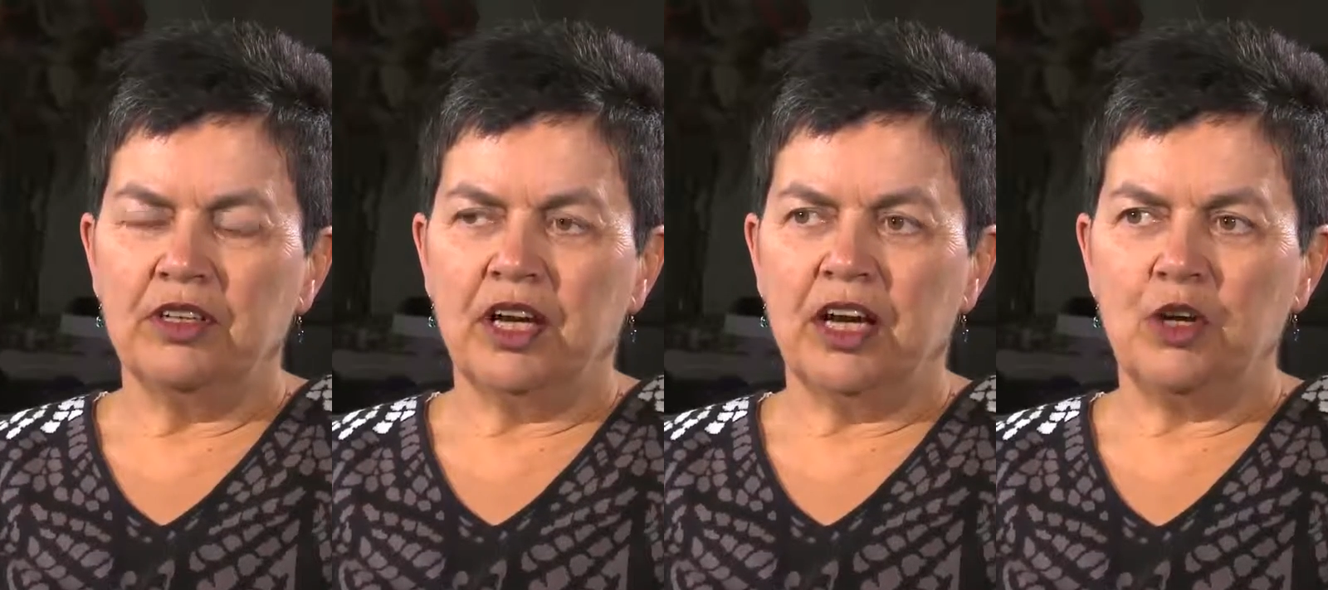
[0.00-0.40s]

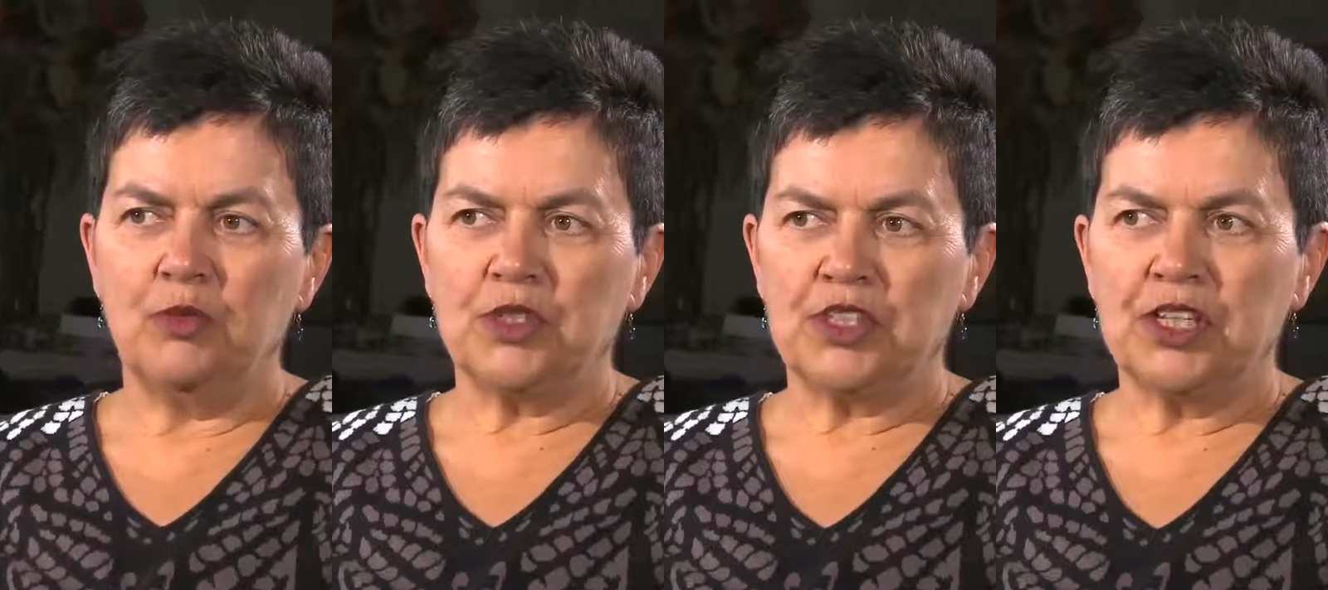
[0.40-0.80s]

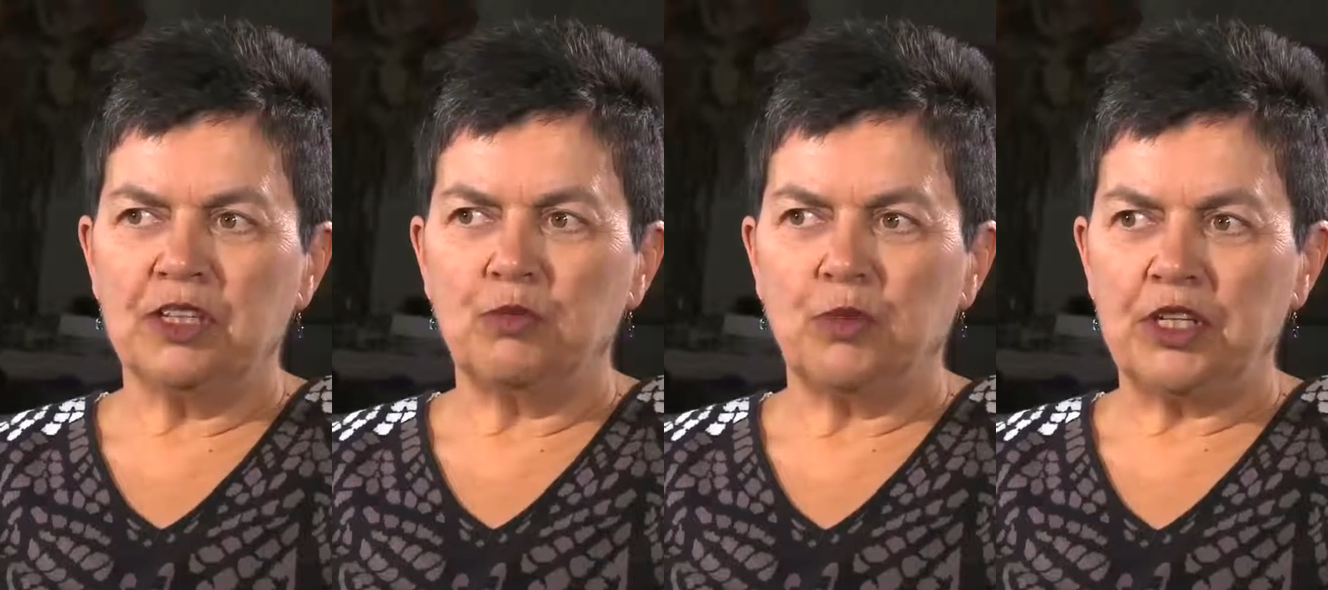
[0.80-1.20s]
to tell
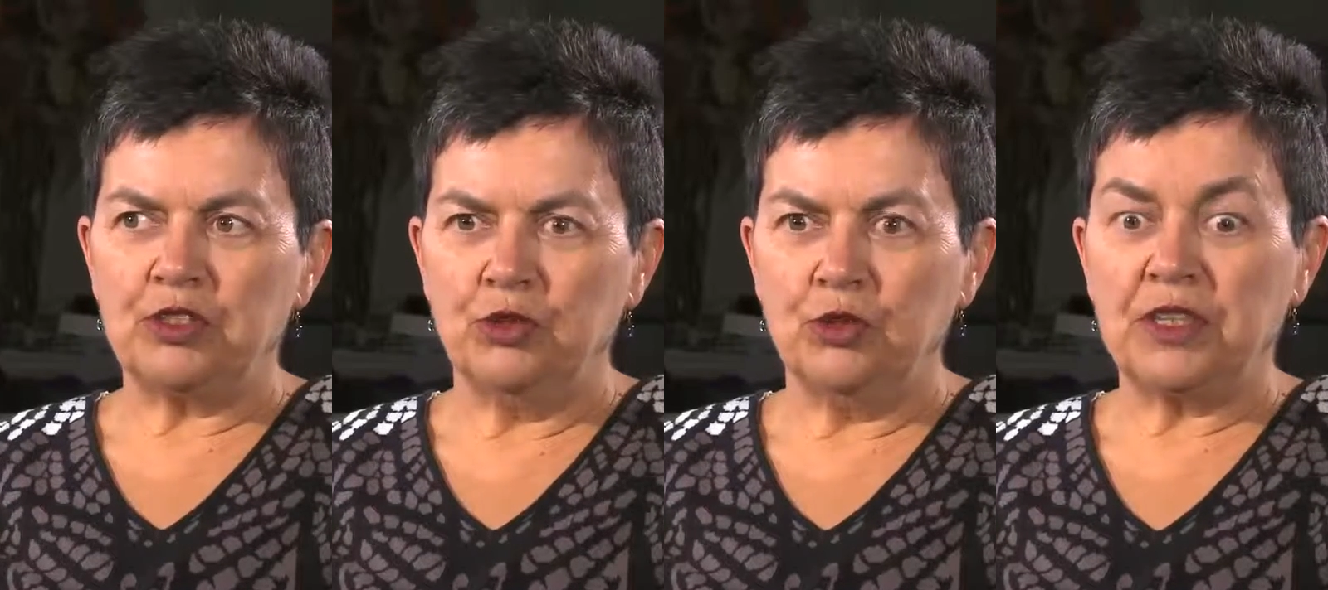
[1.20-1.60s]
them where
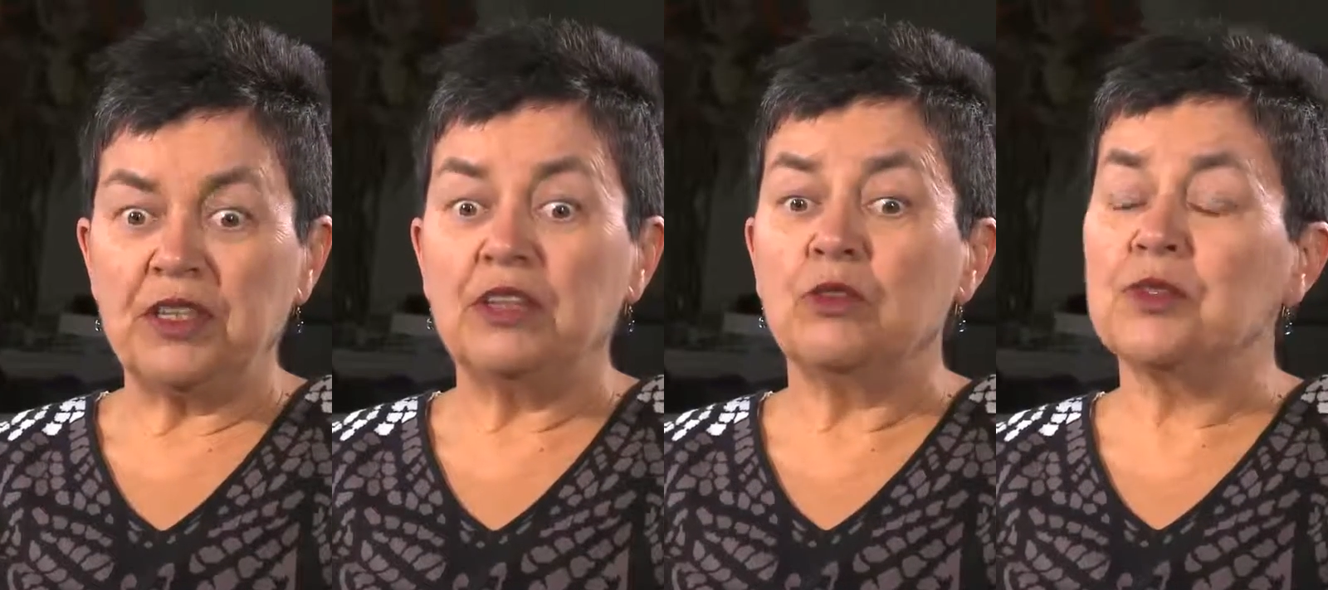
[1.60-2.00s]
to look,
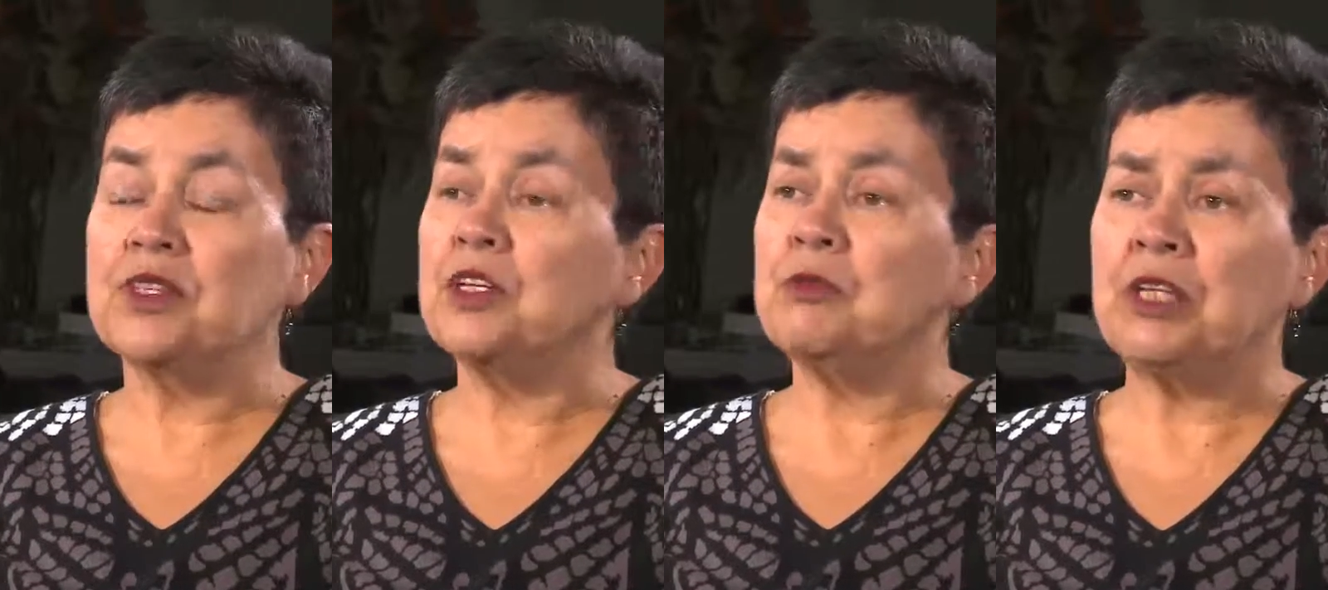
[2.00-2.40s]
and then
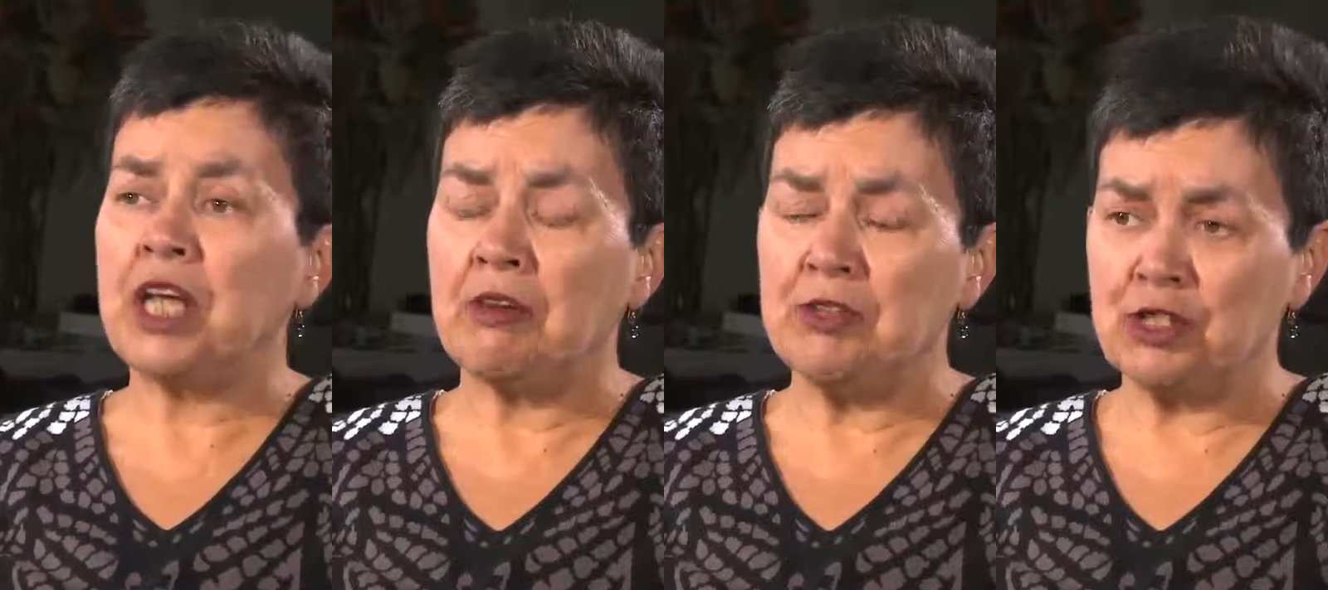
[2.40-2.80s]
also to
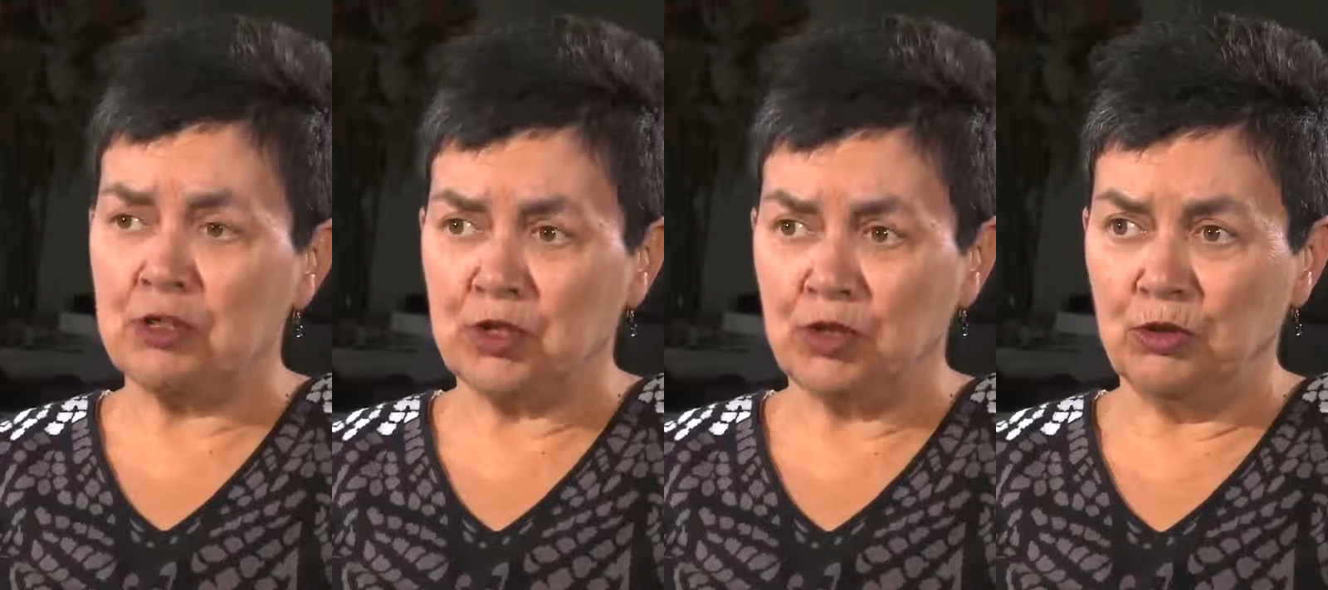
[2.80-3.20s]
encourage
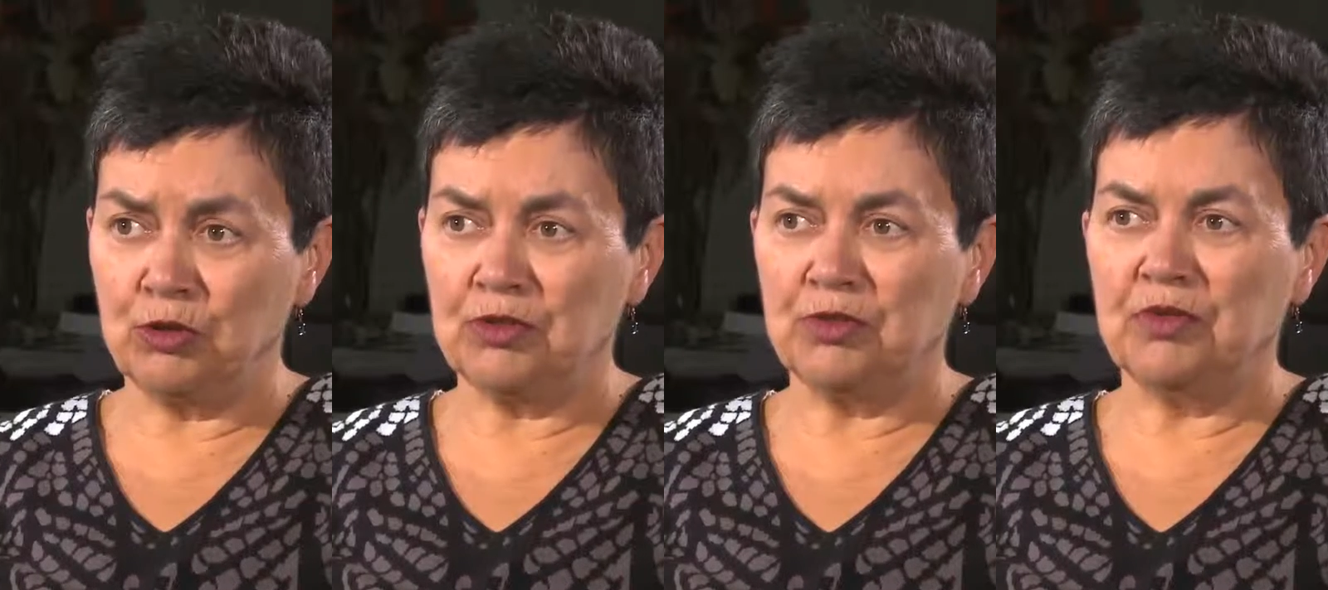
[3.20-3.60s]
them to look.